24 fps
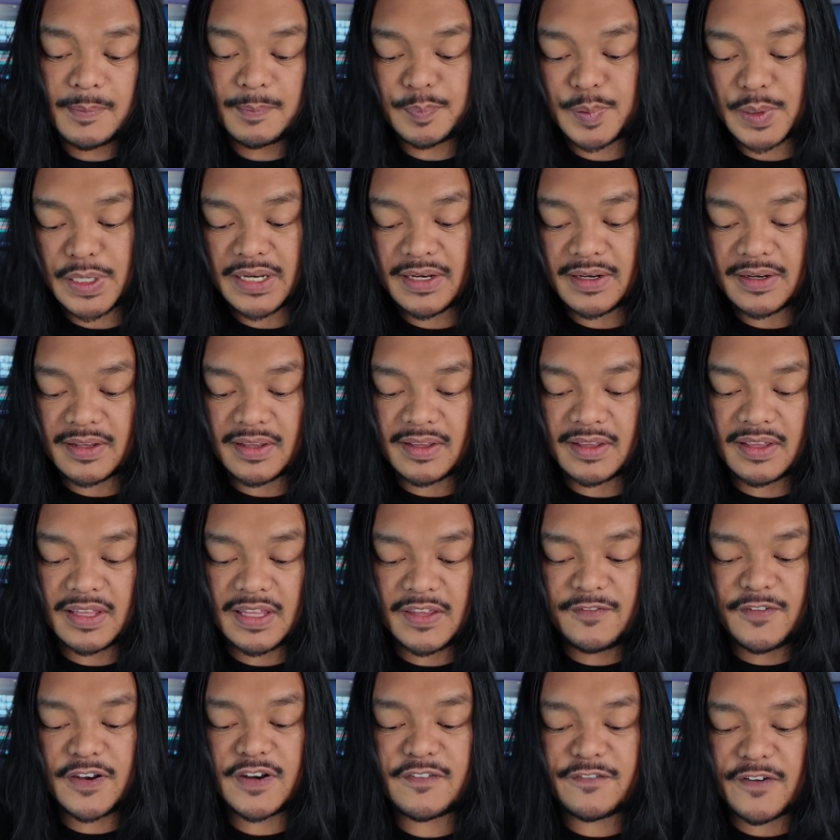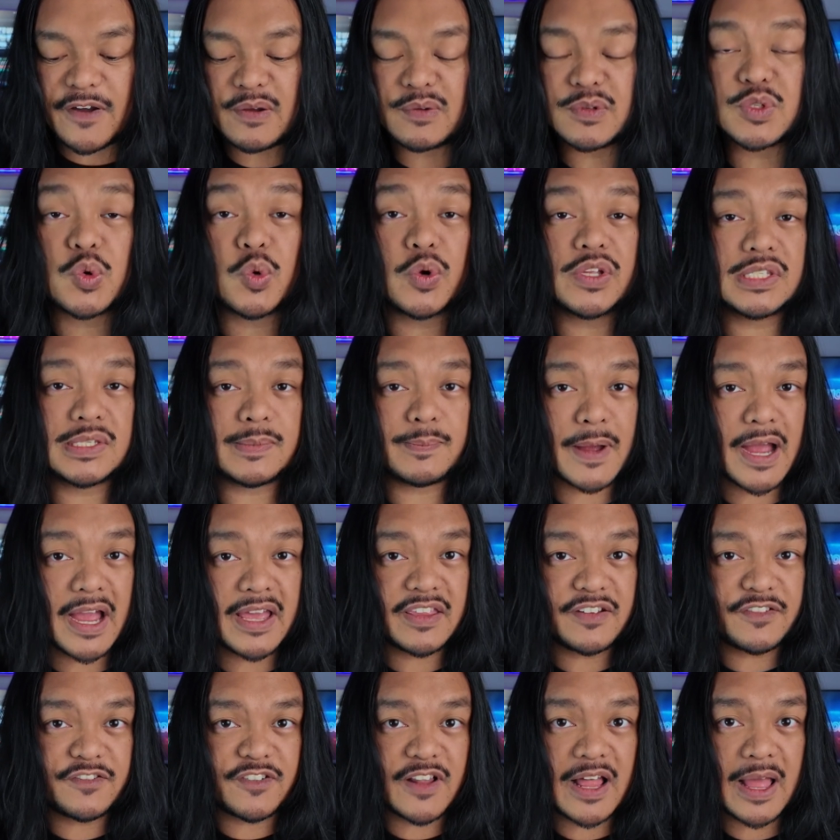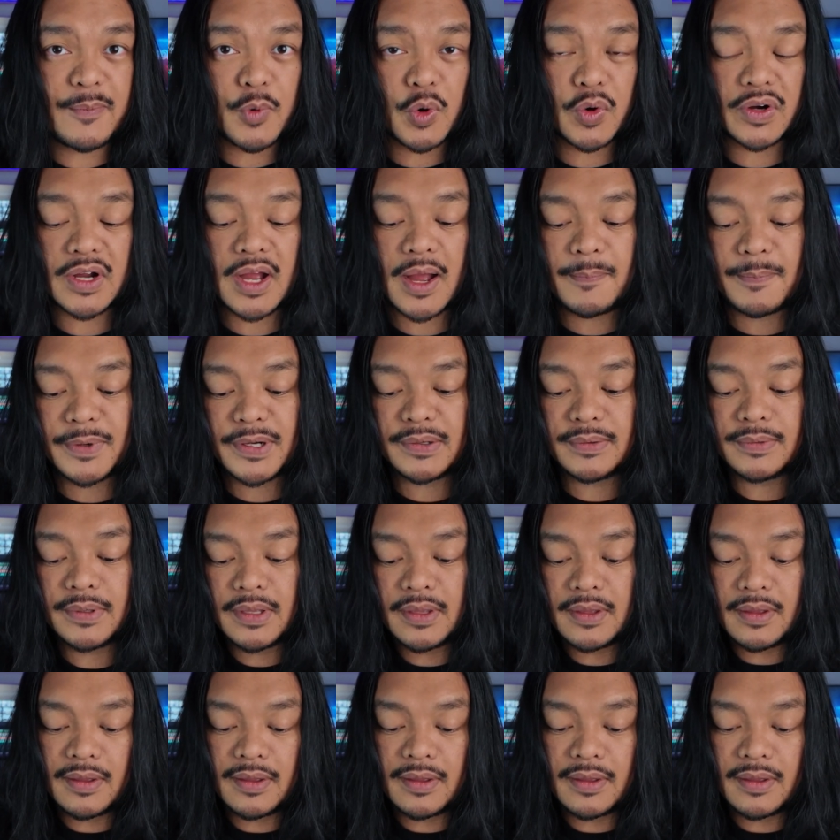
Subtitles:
but even if I was going to buy the Fly More combo,